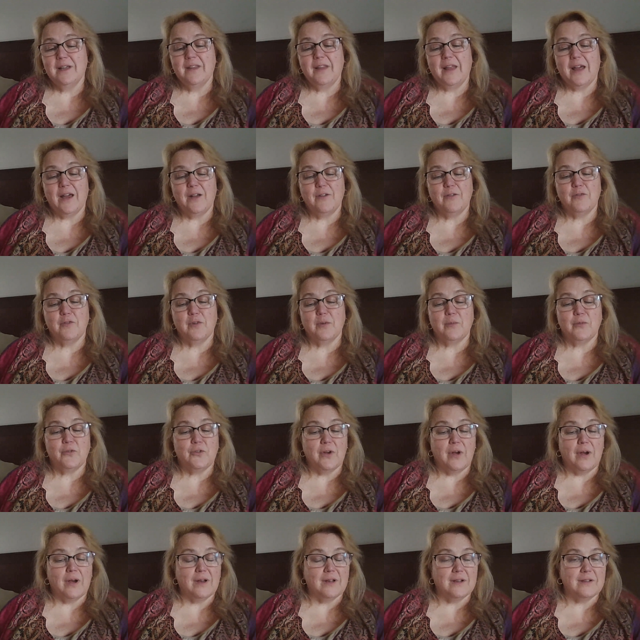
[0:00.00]
that from
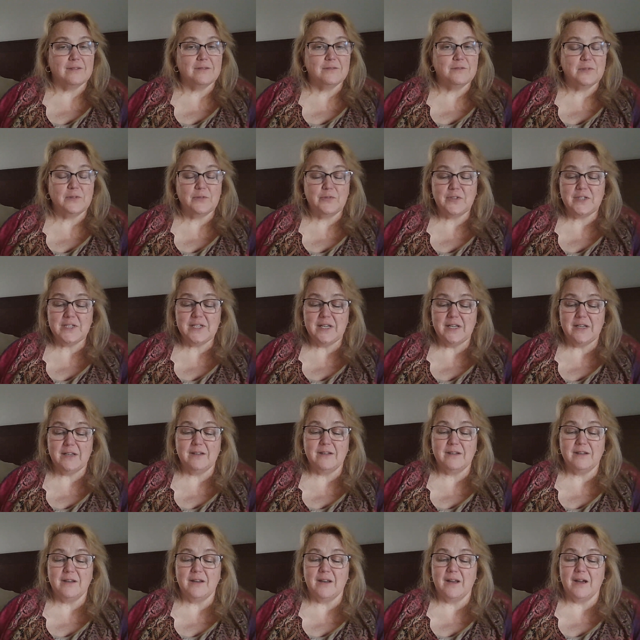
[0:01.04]
John
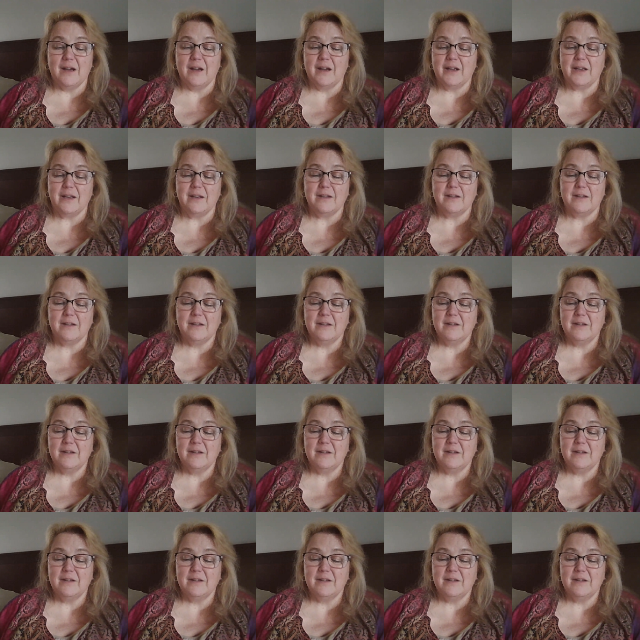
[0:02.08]
15 9.